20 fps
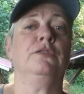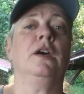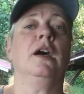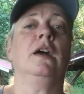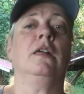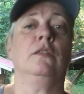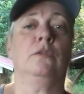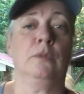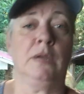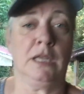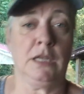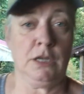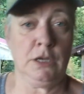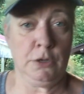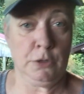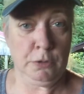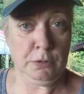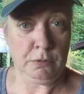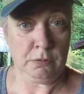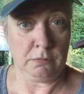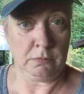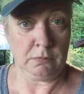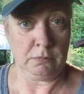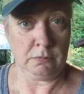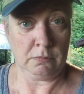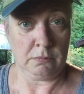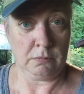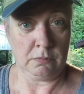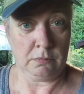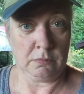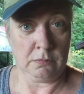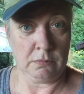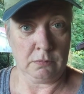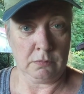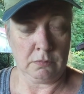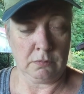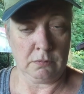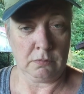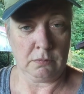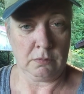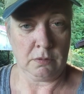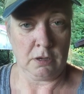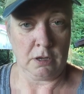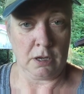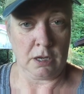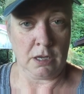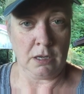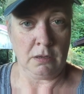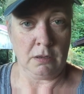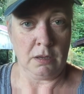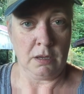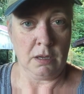following year. Okay.